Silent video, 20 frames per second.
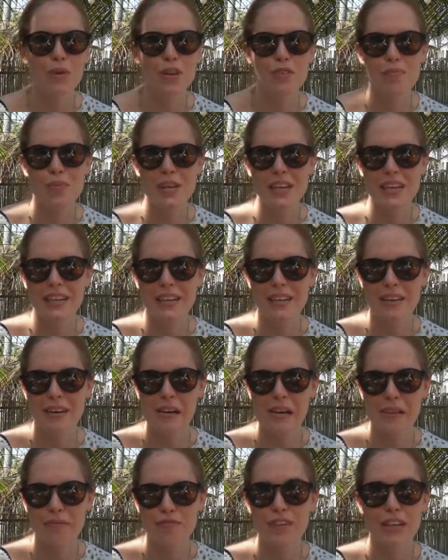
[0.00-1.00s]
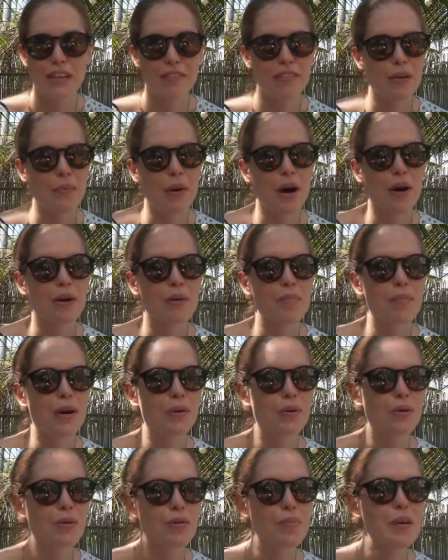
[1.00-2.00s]
We've been really, really welcomed
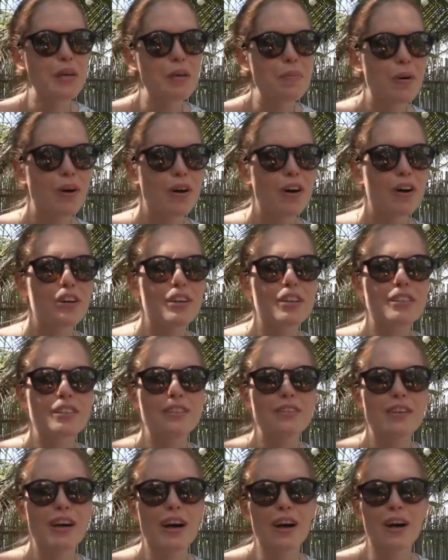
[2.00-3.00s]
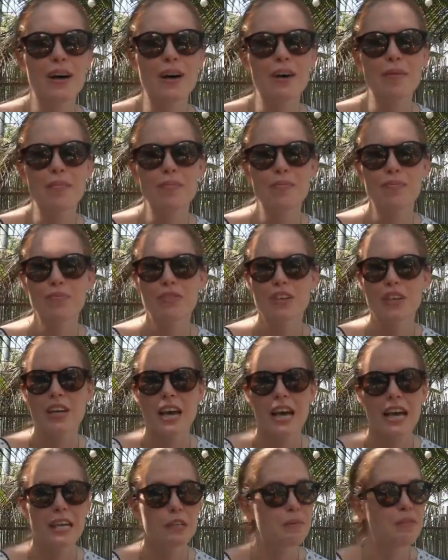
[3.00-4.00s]
by all of the people.
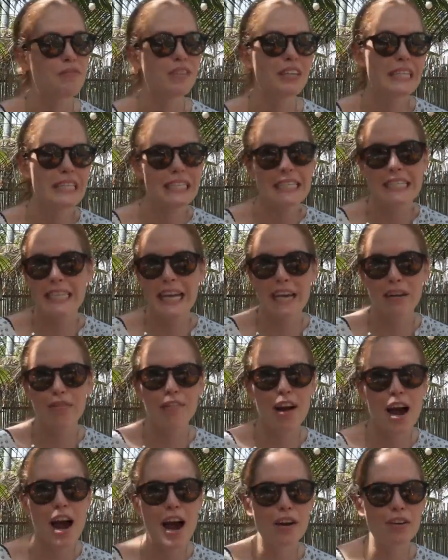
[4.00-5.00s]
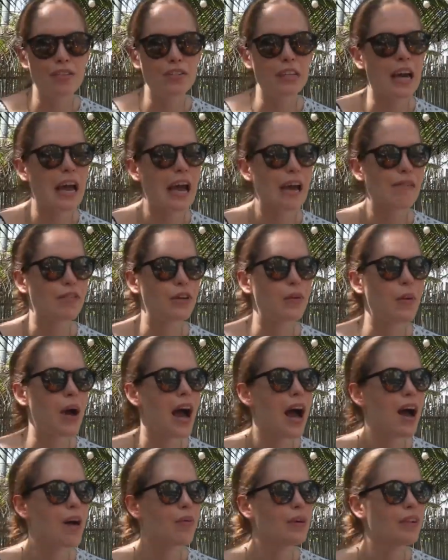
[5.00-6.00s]
It's been really easy to get around
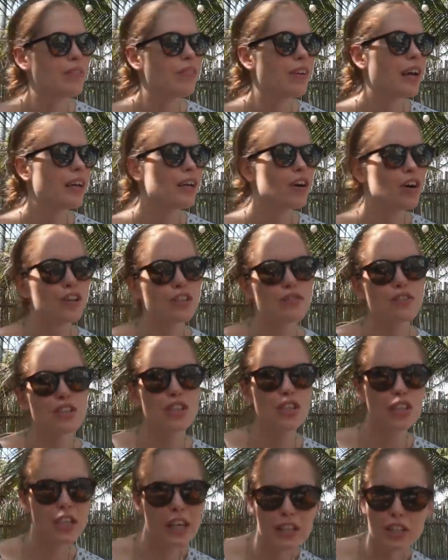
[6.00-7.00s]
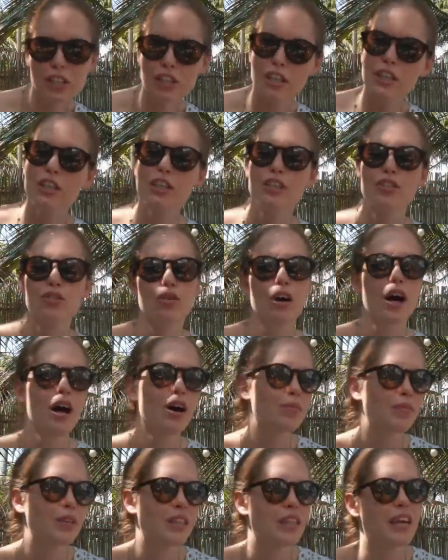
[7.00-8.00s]
everywhere. We've like asked for suggestions or
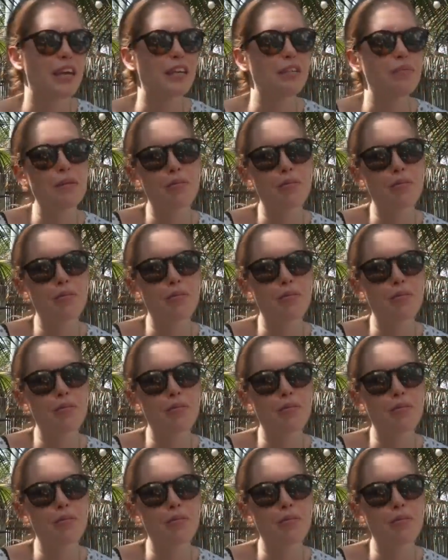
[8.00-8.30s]
help with things.